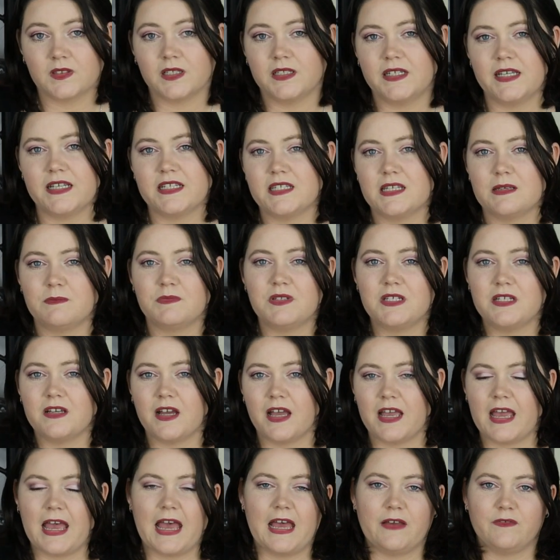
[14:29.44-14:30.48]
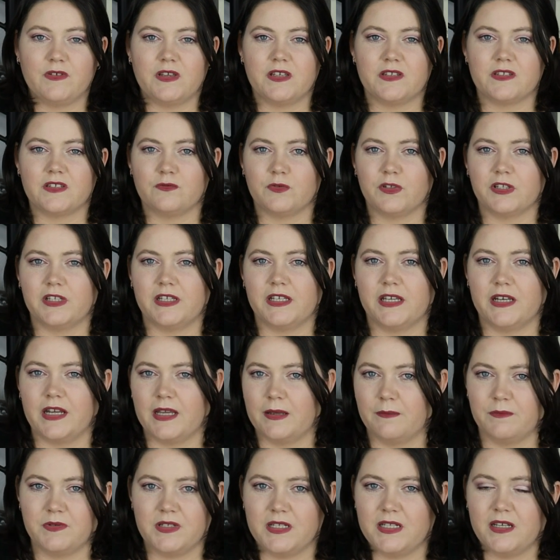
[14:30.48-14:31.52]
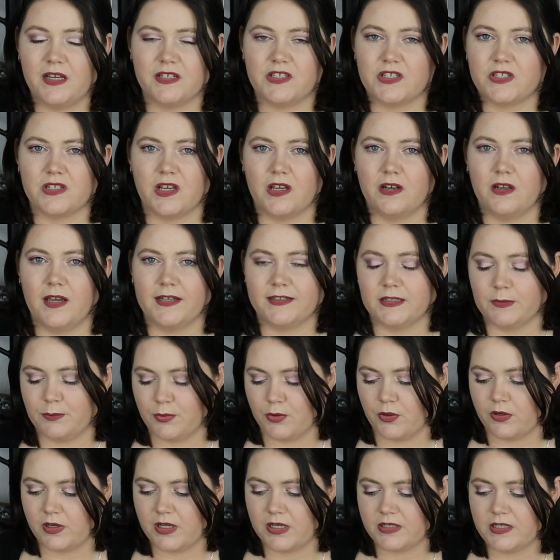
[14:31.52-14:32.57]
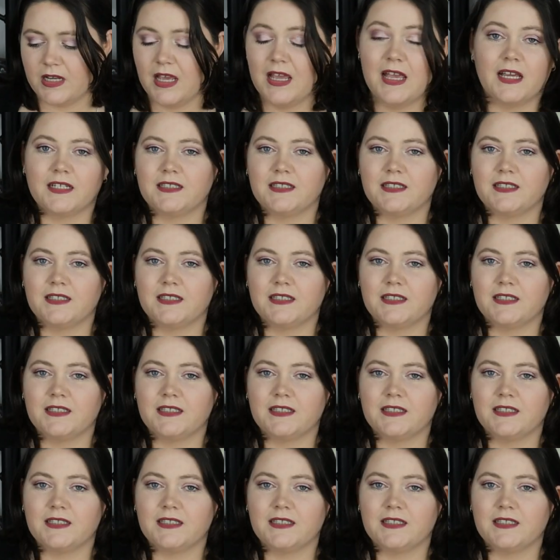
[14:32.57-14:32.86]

The next empty I have isn't really an empty, I just don't like the product.